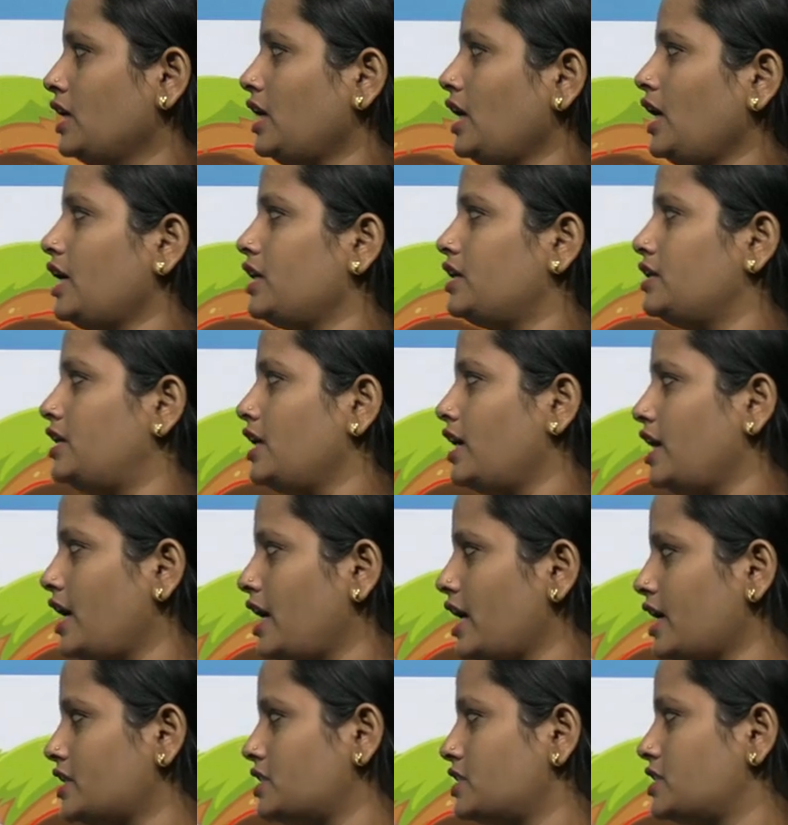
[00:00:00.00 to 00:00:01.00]
It
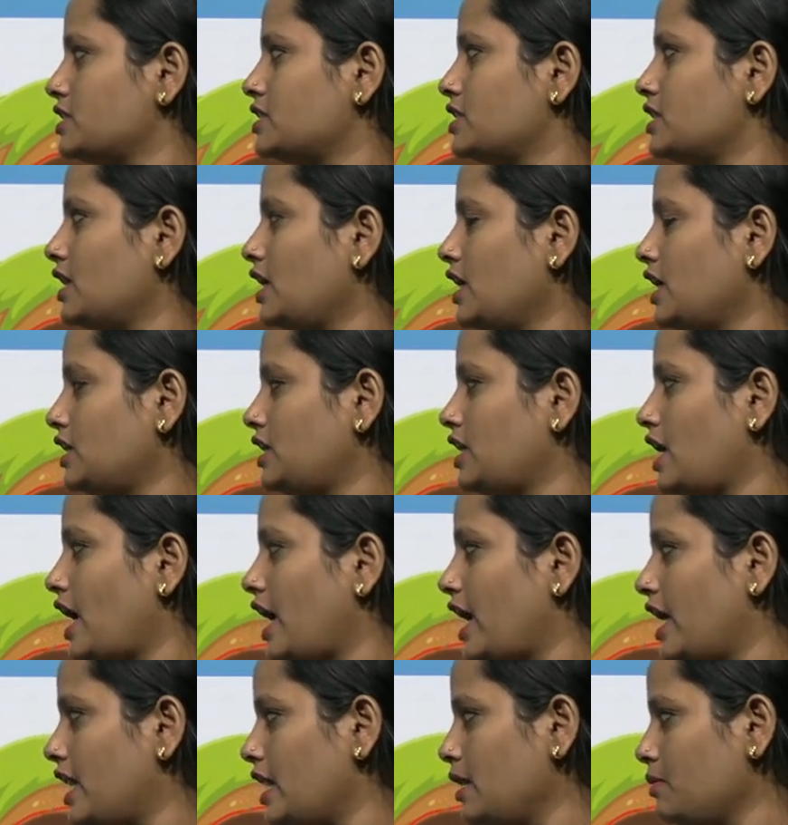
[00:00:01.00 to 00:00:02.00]
digs, it
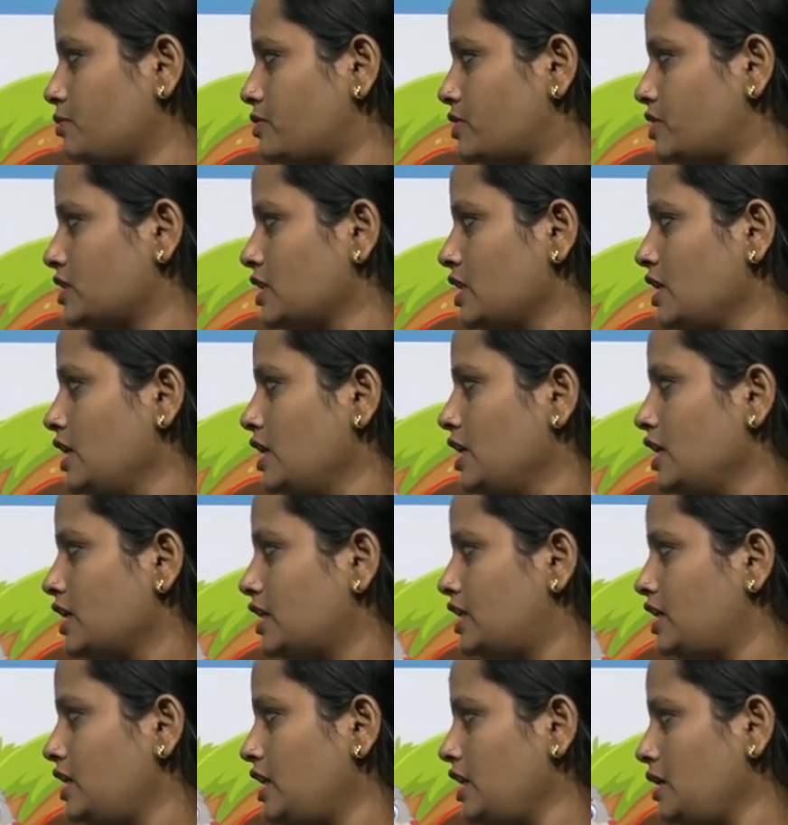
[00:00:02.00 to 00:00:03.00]
helps,
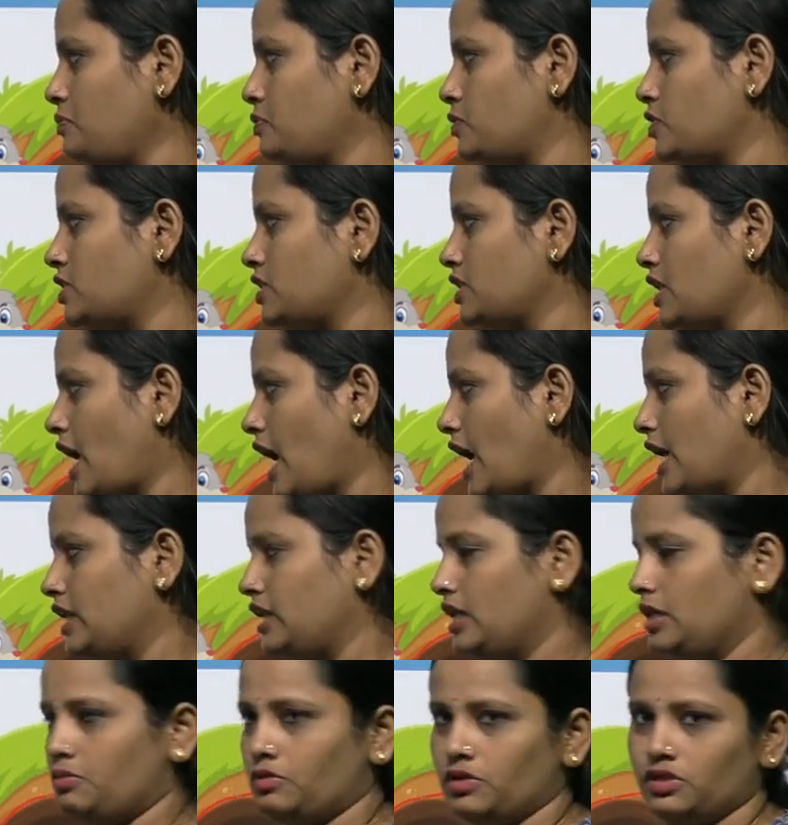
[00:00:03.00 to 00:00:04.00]
keeps and
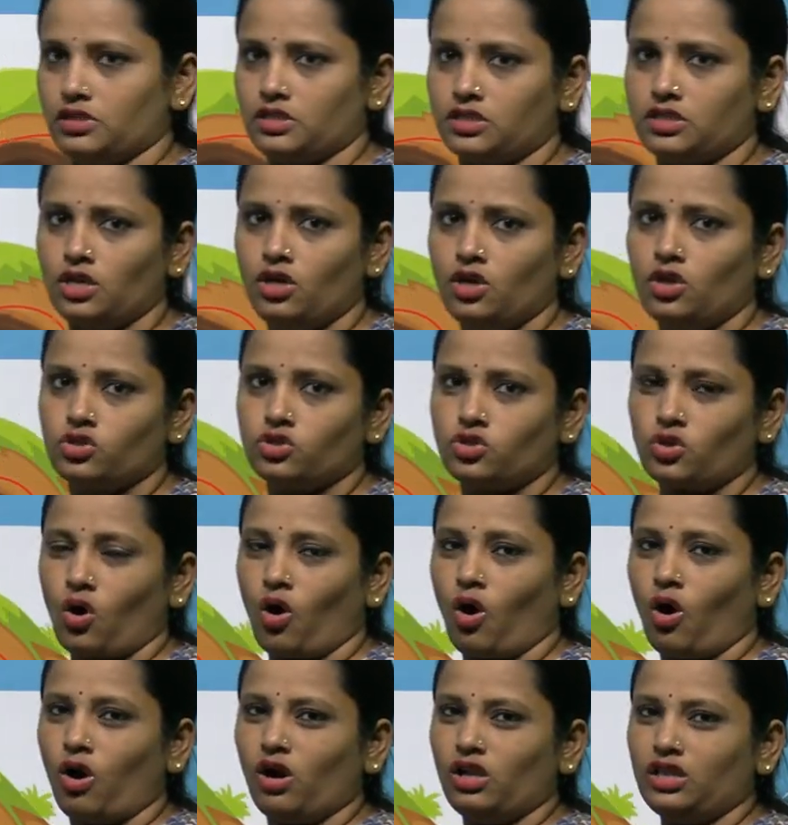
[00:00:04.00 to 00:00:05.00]
nibbles. So
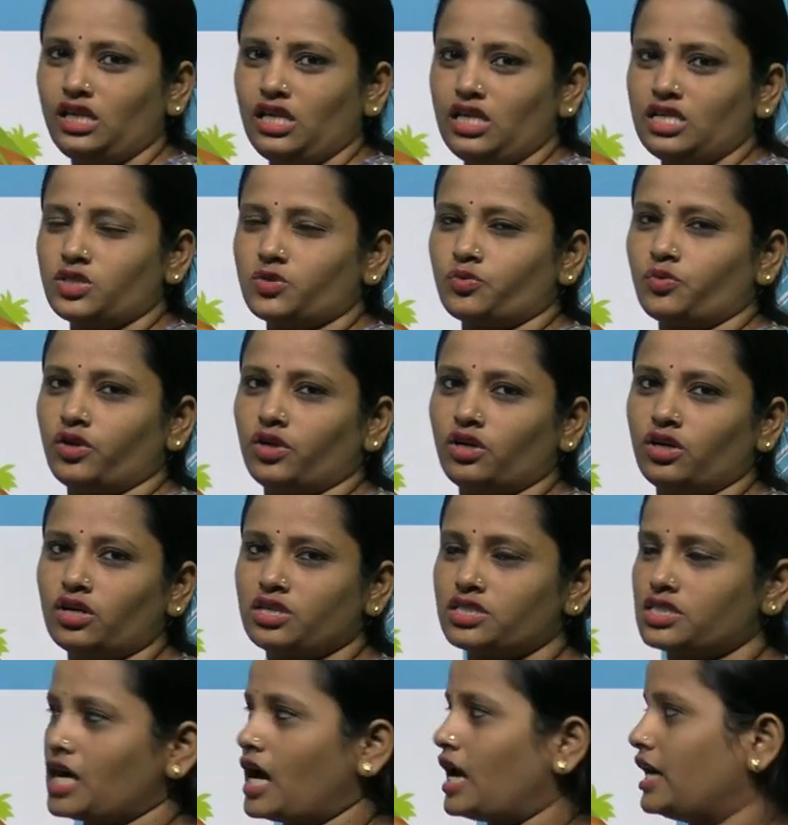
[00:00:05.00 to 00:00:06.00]
all these
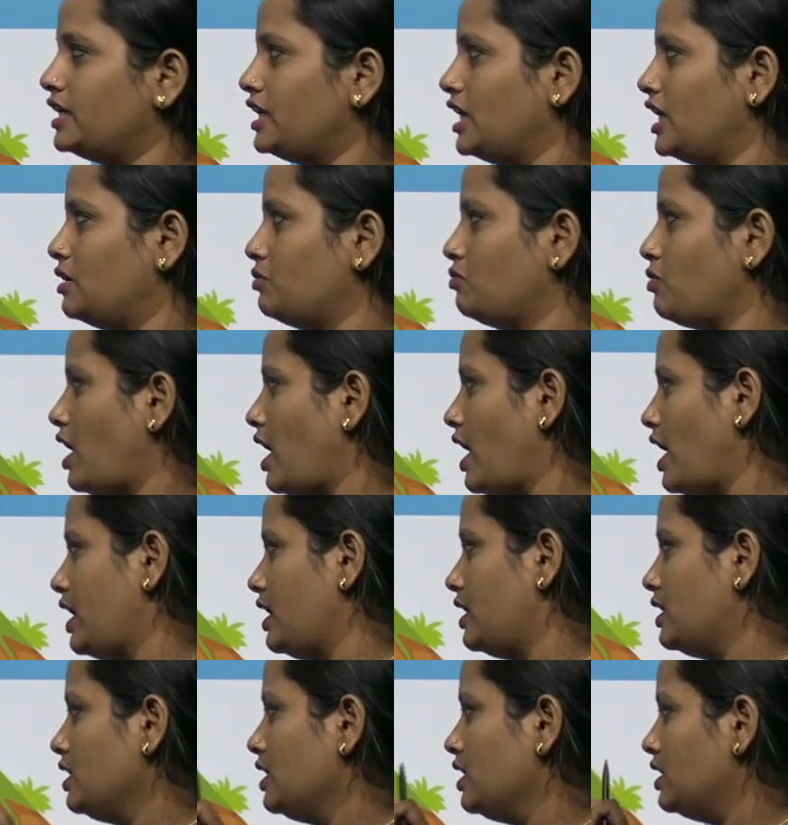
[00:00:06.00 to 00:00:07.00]
works are done
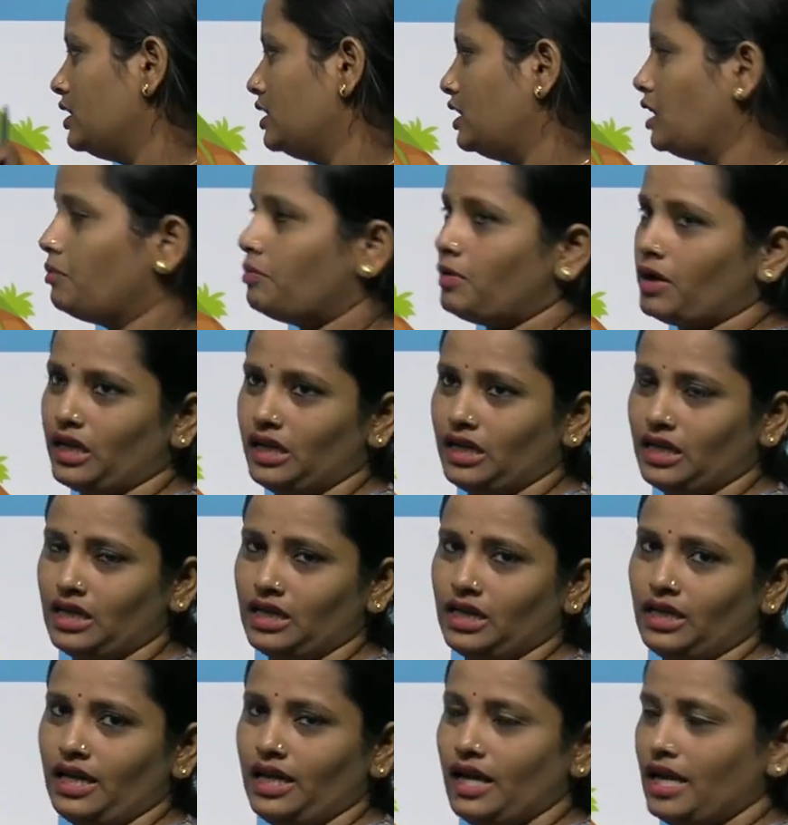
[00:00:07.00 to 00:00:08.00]
by the
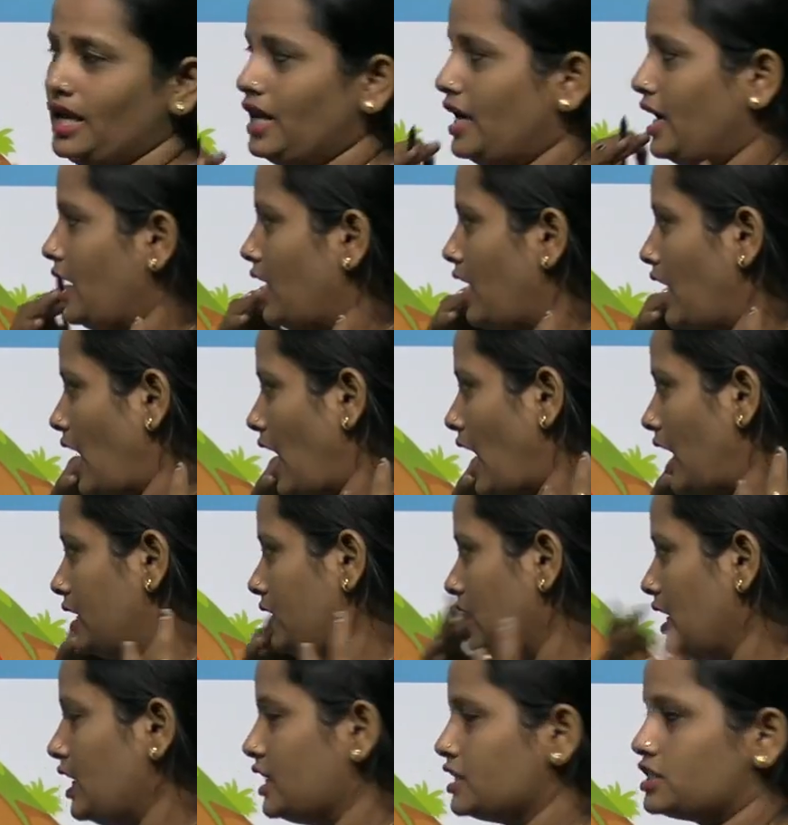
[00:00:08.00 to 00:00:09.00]
bunny
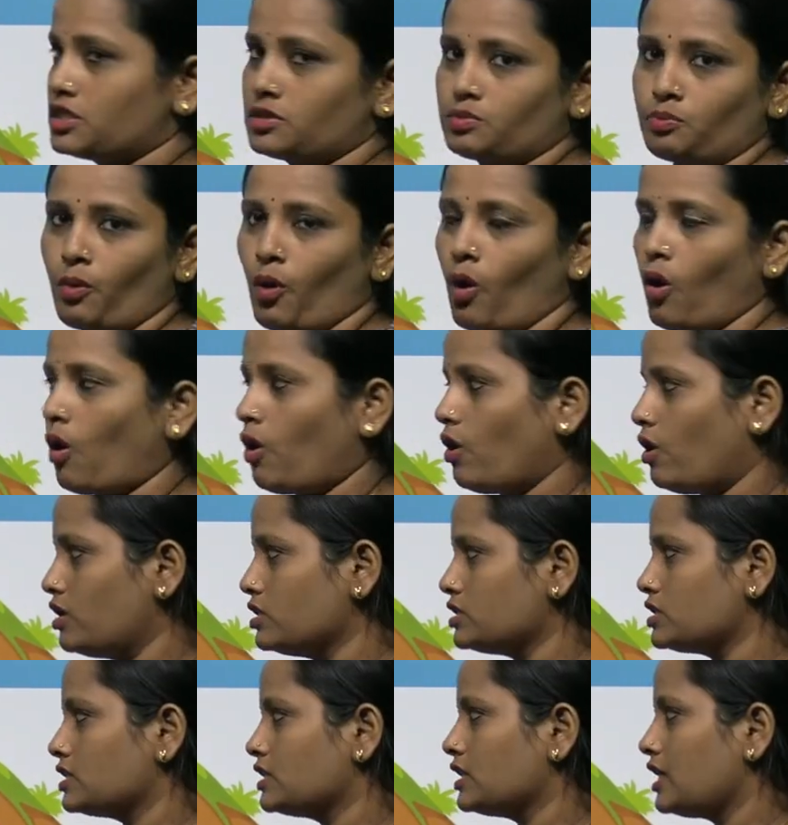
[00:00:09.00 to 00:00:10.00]
and its
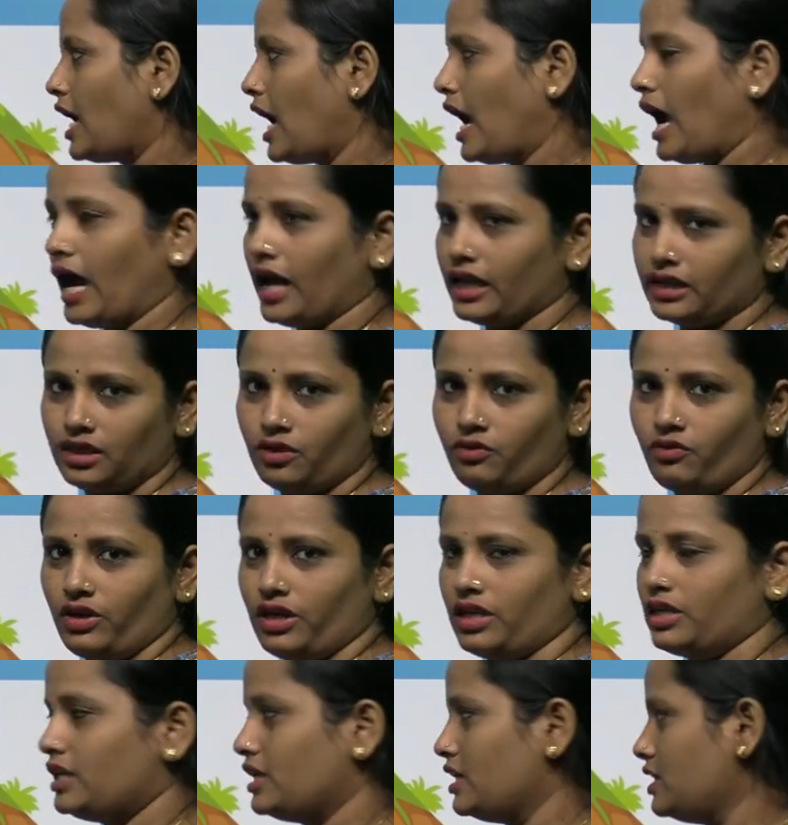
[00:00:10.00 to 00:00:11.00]
paws and the
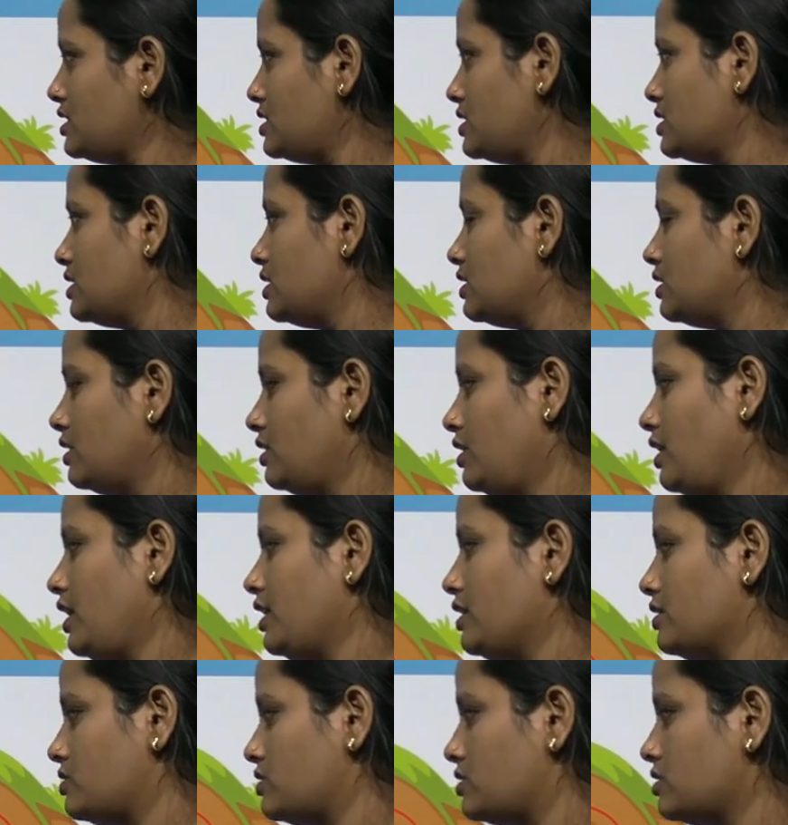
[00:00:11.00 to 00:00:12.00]
various
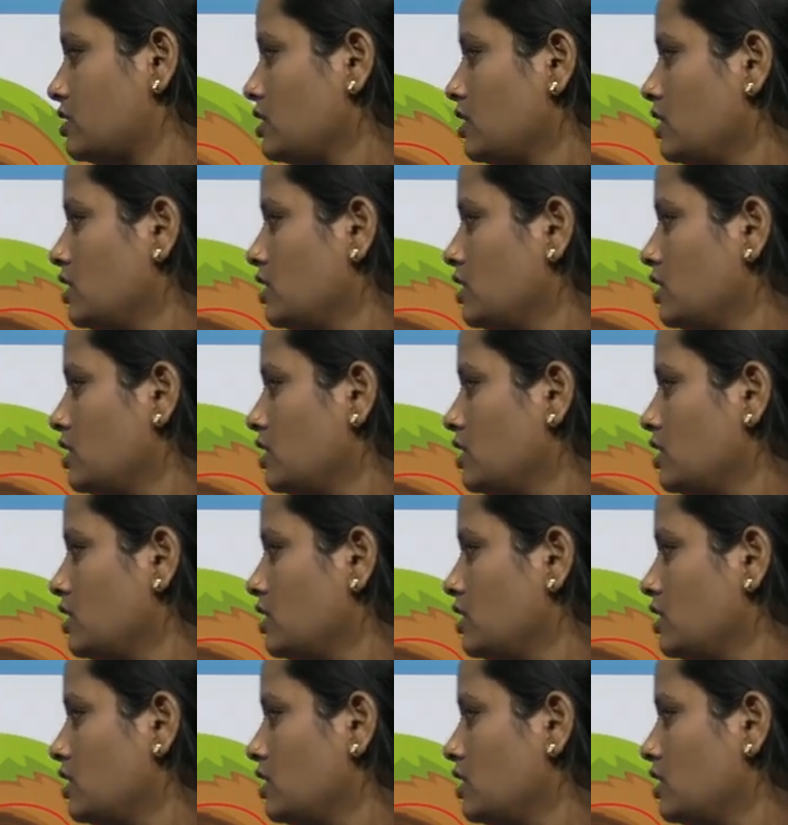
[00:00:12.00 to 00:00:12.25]
things.